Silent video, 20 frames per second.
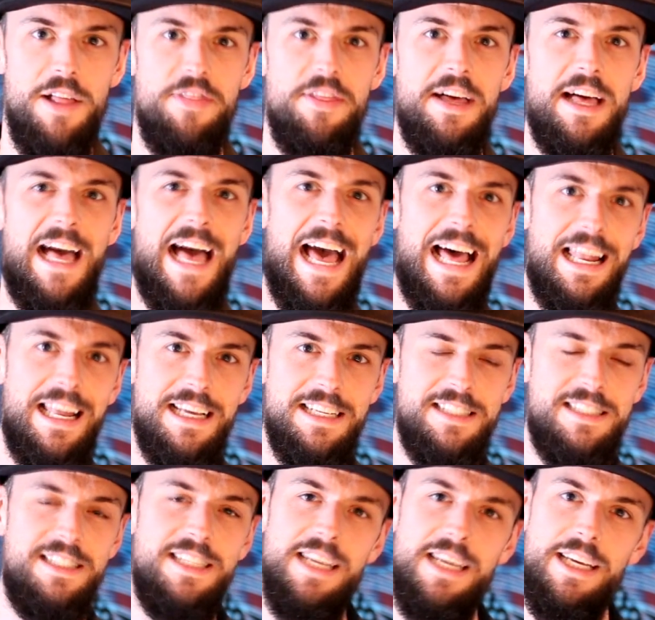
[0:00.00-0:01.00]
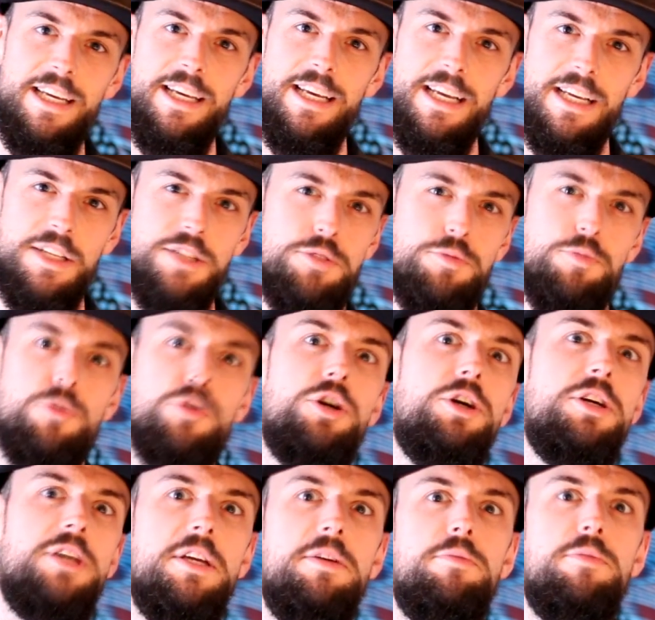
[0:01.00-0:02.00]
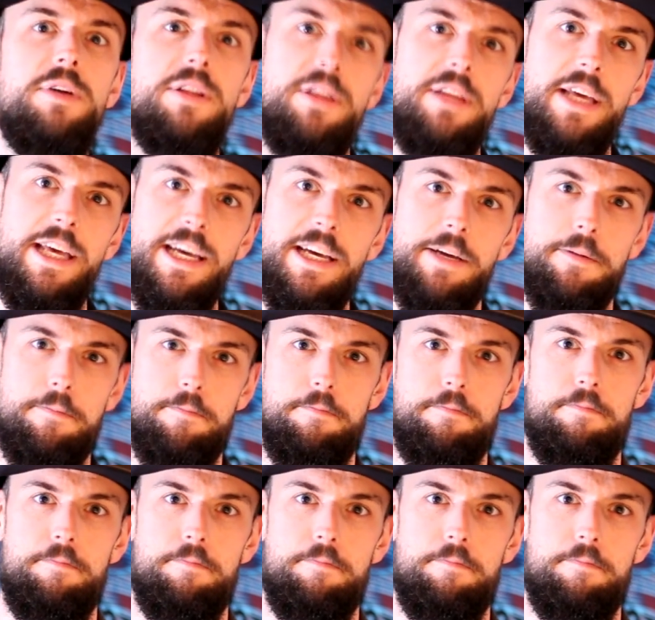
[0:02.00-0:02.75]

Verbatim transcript: that LSD is working with here.